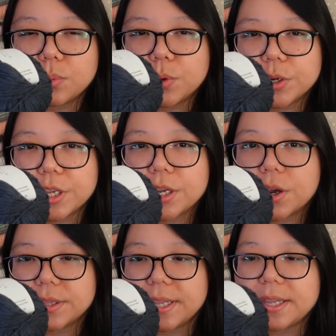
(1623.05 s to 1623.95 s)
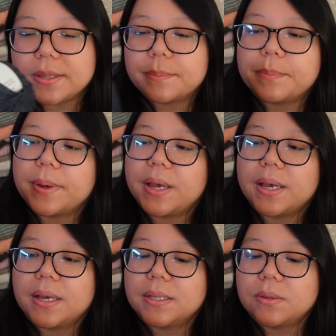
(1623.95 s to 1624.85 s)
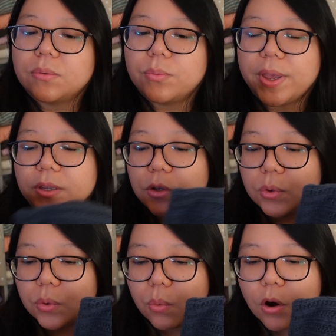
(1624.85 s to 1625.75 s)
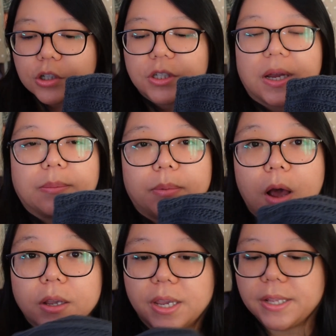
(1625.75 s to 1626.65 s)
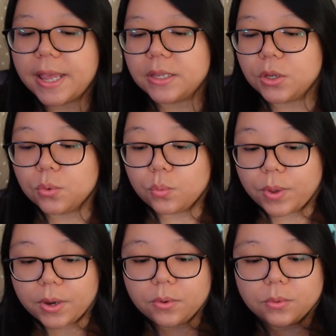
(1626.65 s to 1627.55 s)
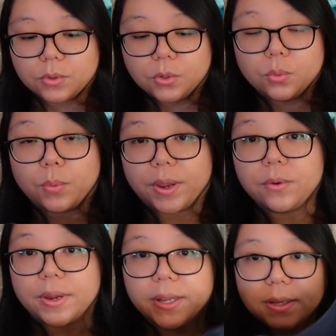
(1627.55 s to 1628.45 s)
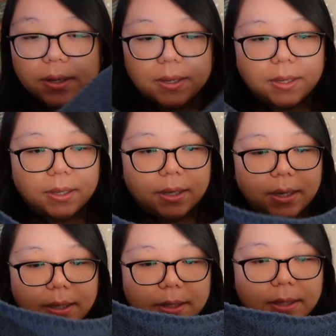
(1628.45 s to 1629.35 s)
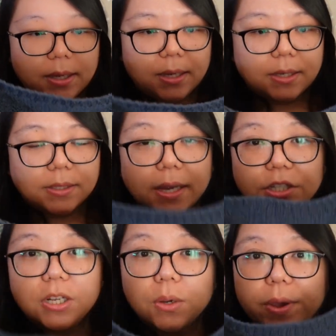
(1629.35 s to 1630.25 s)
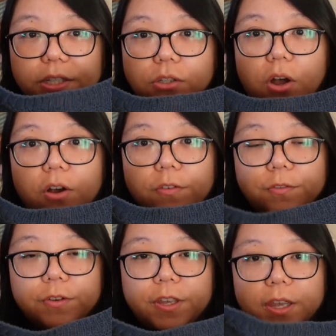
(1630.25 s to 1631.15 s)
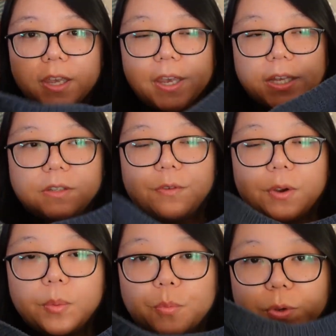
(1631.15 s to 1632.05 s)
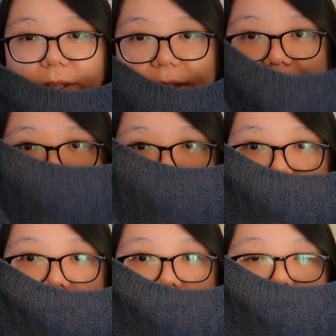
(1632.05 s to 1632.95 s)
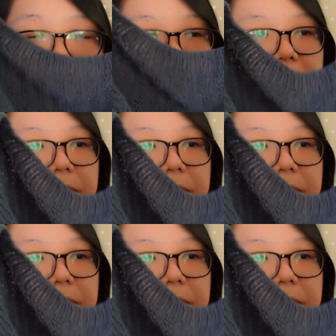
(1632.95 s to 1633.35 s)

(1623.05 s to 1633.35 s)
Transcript: working on it, but when you wash and block it and you wear it, it is actually quite soft. It's very breezy as well,